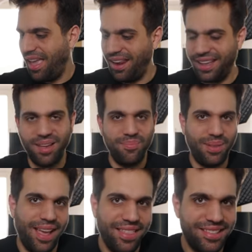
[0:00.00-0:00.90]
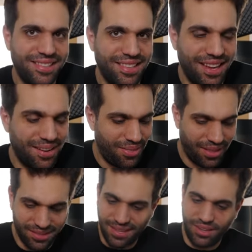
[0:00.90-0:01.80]
and I can play the synth.
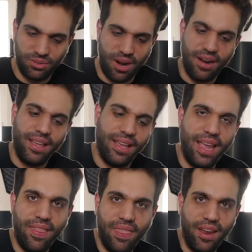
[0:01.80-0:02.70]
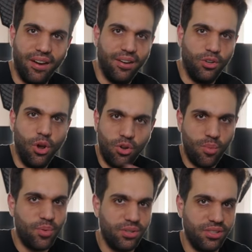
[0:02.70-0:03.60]
It's like running in there. No
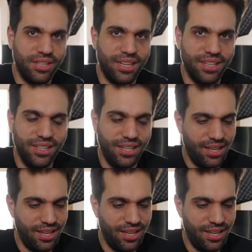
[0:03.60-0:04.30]
computer needed.